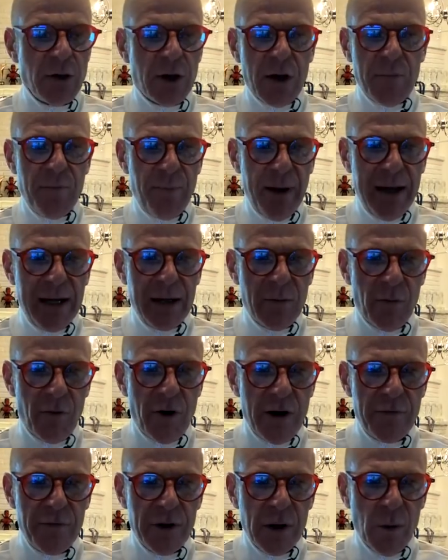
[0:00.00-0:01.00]
you can pan them
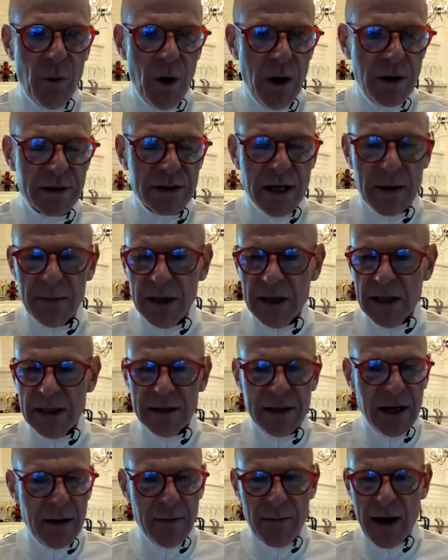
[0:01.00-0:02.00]
wherever you want. I mean,
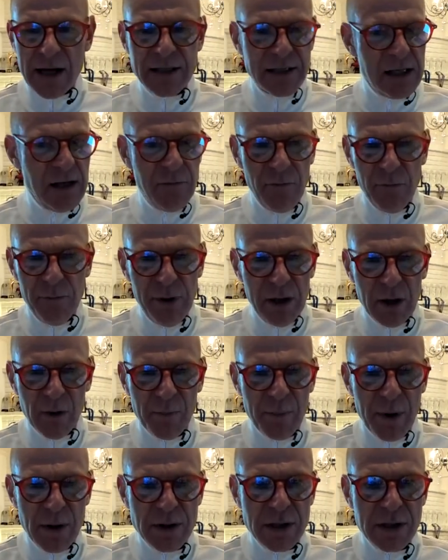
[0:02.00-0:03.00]
there might even be
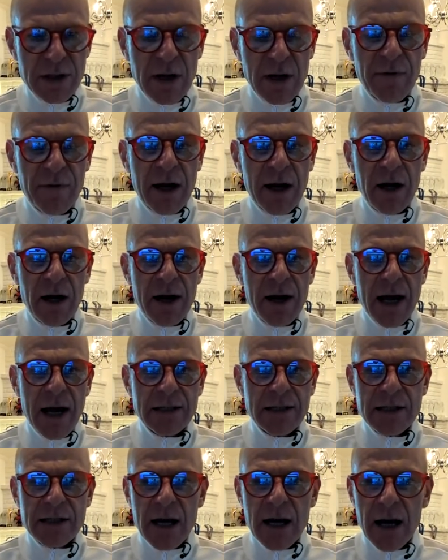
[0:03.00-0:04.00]
composers out there
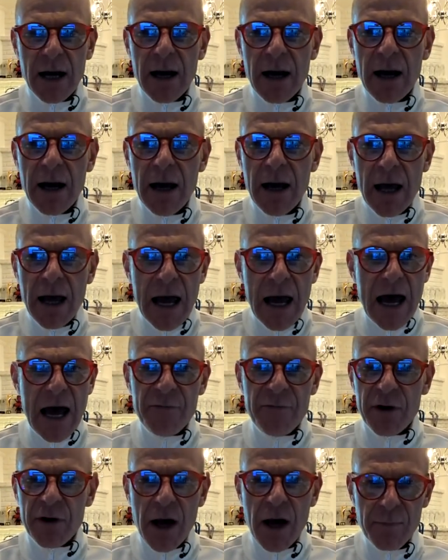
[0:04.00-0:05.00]
that
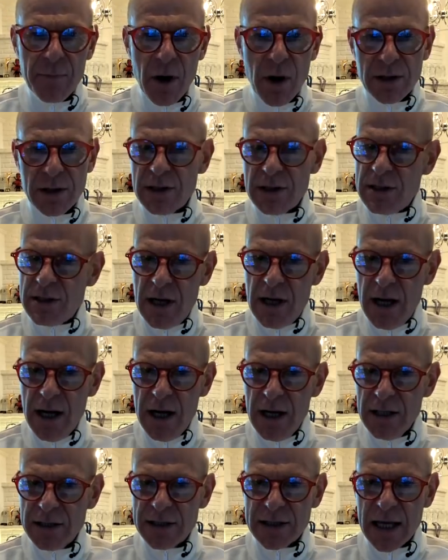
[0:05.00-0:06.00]
have an Atmos
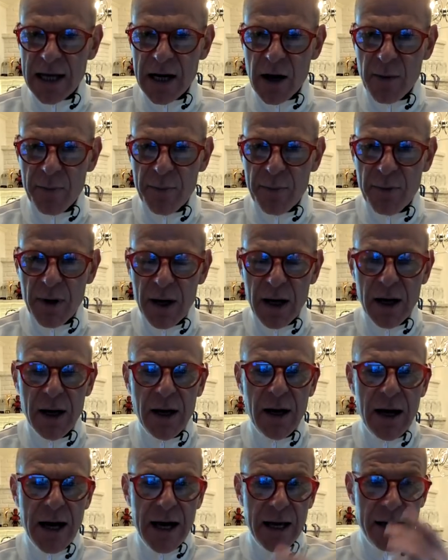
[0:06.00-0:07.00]
set up
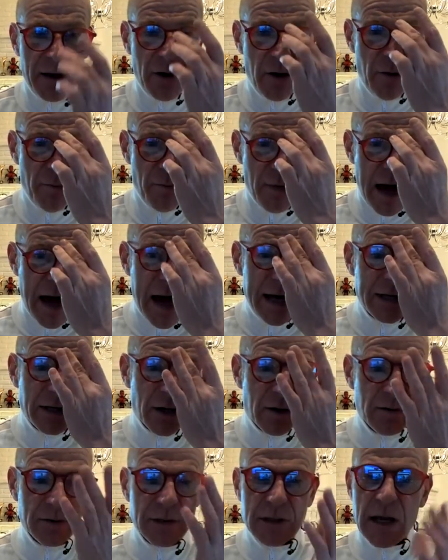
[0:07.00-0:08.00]
at home. I
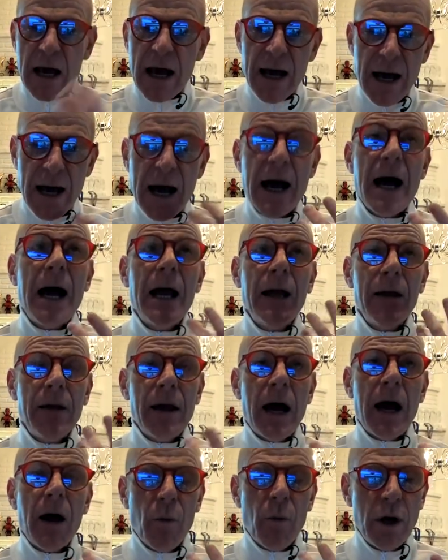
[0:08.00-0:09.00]
don't. I
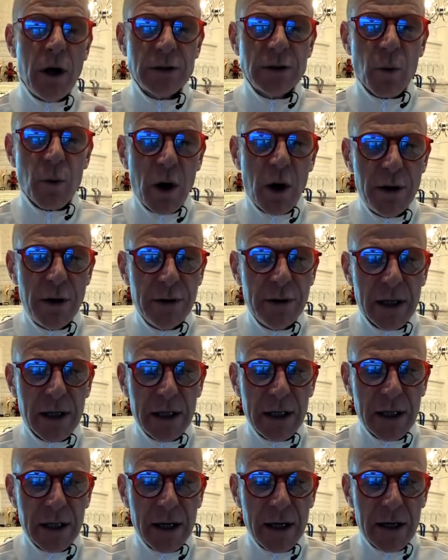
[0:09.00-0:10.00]
want one
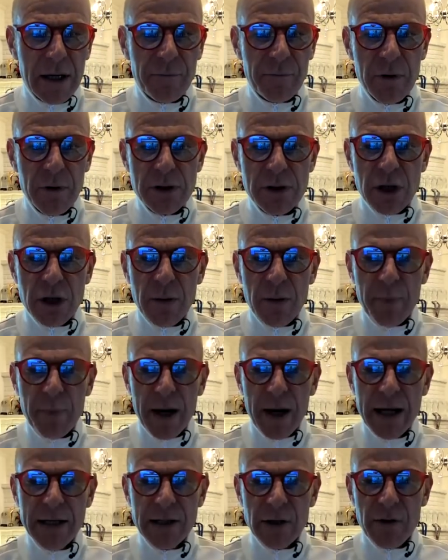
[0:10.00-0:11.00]
in the near future,
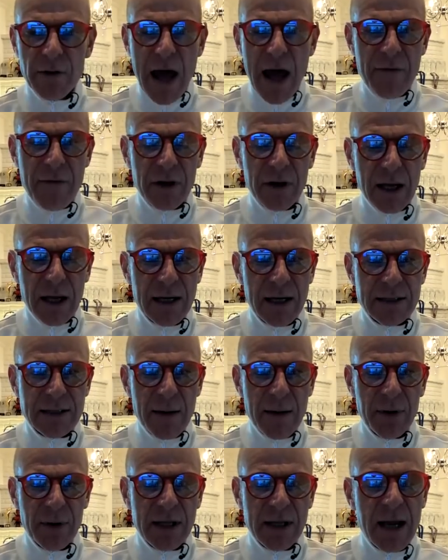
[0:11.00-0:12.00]
but I don't have it yet.
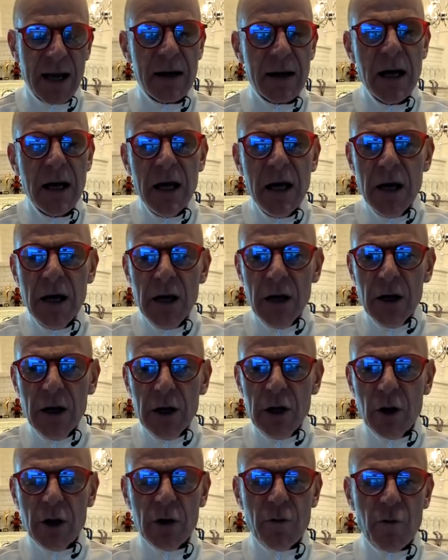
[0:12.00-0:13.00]
But then
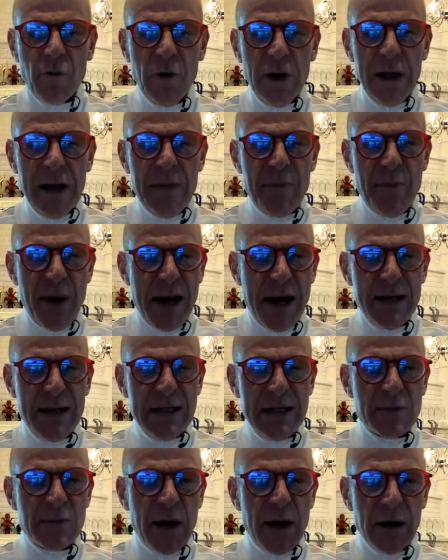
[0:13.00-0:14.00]
you could really pan
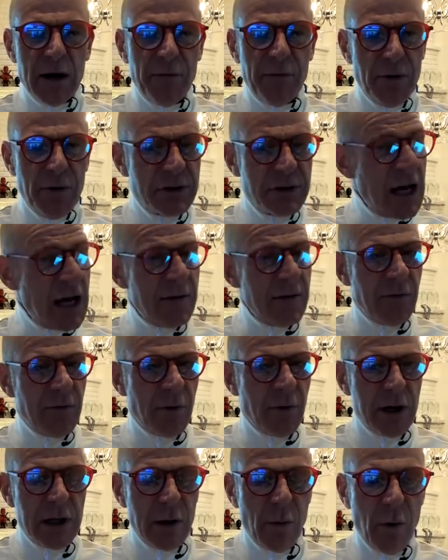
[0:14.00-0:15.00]
these microphones
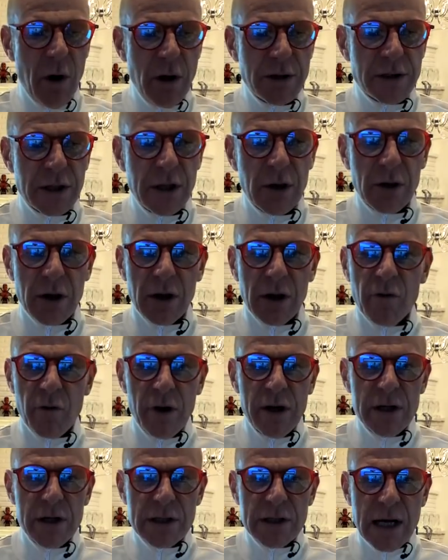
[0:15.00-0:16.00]
everywhere you want, so you can
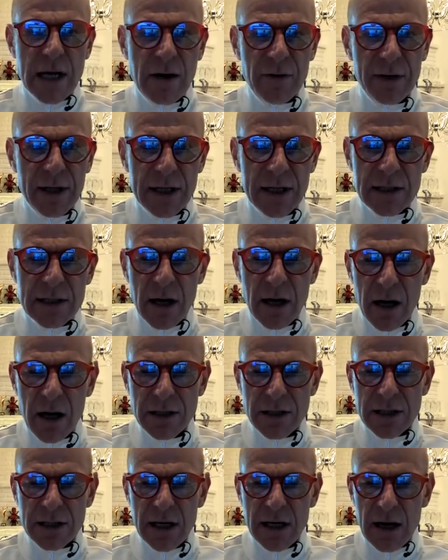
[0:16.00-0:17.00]
create a sound that's
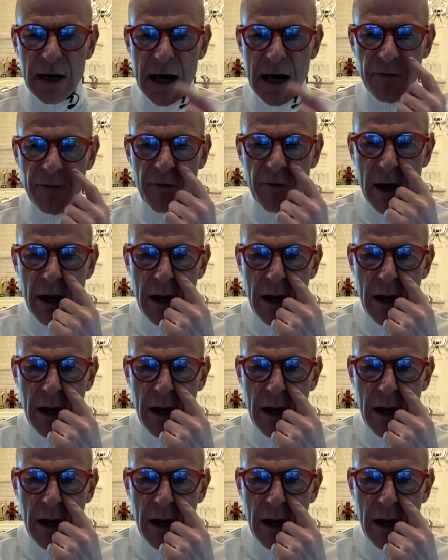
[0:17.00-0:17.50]
larger than life.